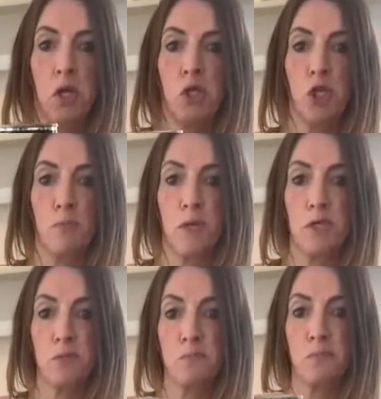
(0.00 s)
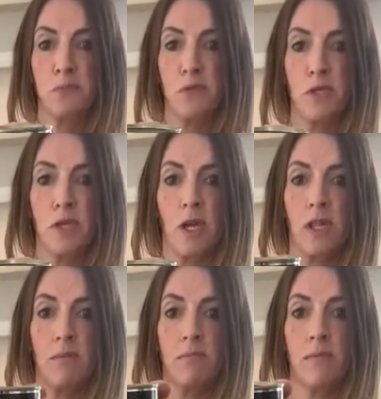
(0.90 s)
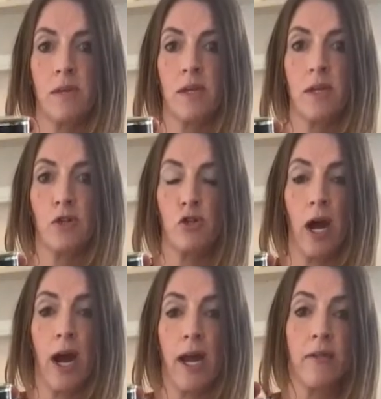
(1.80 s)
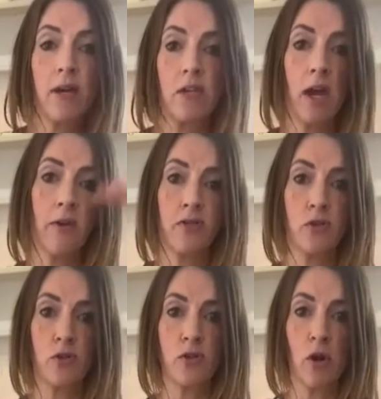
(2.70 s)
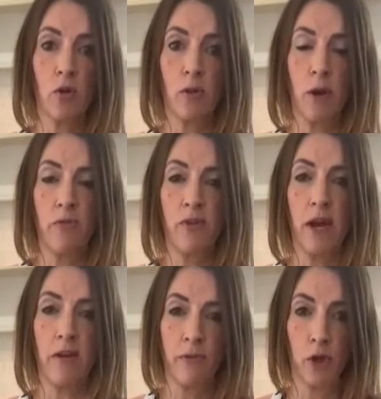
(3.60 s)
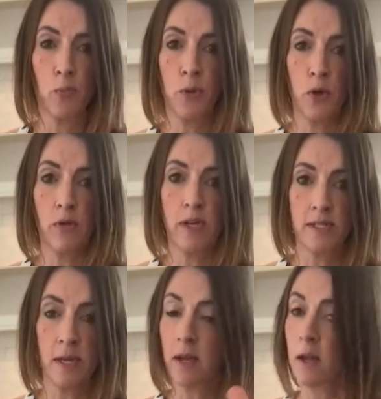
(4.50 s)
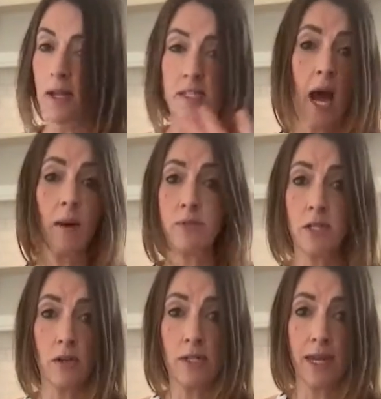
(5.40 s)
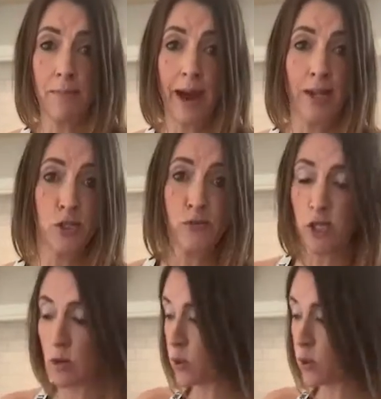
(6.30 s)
Chickpeas, you can get them dry and then you have to sort of soak them overnight for you purists, and I absolutely take my hat off to you